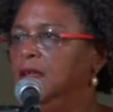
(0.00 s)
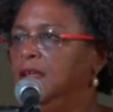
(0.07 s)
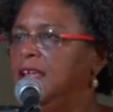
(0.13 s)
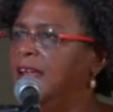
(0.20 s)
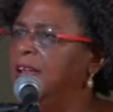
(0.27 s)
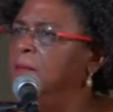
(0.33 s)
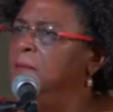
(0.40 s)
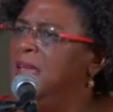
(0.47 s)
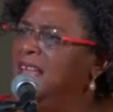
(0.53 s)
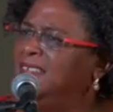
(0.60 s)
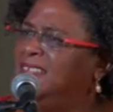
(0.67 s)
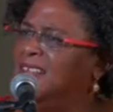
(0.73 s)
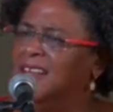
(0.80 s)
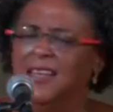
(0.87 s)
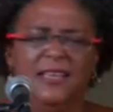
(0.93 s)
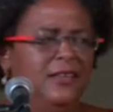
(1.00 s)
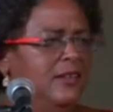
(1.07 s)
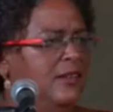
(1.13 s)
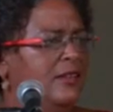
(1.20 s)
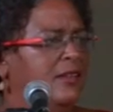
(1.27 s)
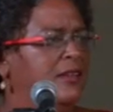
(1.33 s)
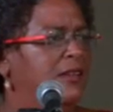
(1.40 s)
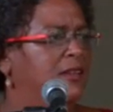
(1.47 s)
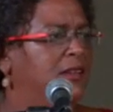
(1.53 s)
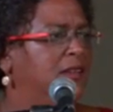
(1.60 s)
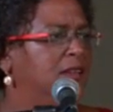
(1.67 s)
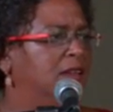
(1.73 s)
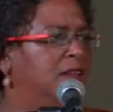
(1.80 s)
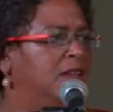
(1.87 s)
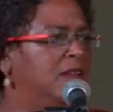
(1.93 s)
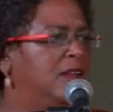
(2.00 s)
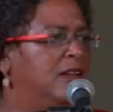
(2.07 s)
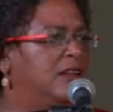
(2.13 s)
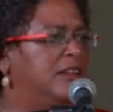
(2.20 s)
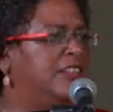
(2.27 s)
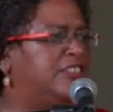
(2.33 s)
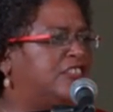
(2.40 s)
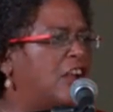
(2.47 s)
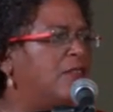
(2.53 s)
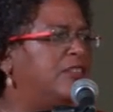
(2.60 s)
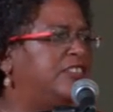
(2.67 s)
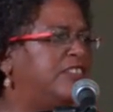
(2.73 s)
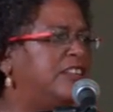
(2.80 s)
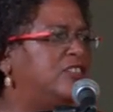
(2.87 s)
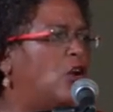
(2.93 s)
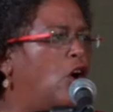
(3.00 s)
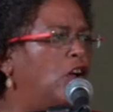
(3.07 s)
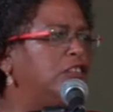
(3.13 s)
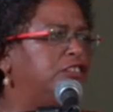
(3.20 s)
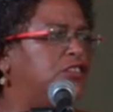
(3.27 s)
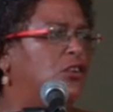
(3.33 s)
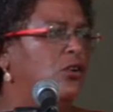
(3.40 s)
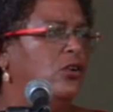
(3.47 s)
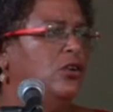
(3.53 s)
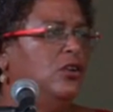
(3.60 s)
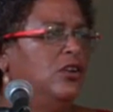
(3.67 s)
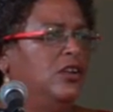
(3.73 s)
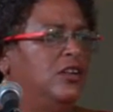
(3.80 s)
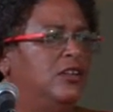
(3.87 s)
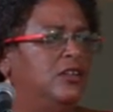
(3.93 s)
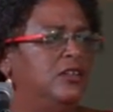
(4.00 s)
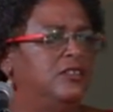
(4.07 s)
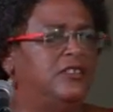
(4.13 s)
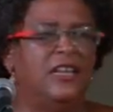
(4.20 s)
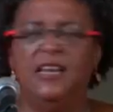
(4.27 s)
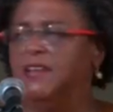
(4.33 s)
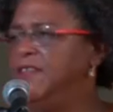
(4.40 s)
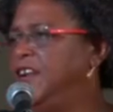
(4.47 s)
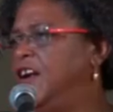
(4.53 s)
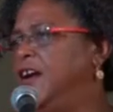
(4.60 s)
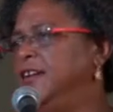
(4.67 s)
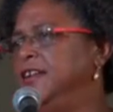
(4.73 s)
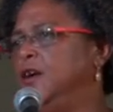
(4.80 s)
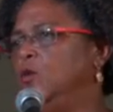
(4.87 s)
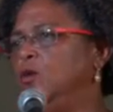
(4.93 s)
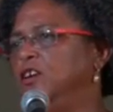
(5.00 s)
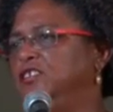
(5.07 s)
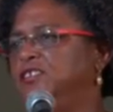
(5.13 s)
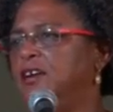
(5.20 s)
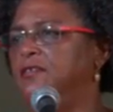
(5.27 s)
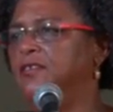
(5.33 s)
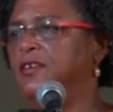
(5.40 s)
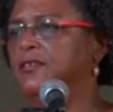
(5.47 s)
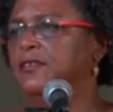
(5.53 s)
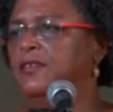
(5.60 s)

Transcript: Yet amazingly, the services also delivered are at their worst ever.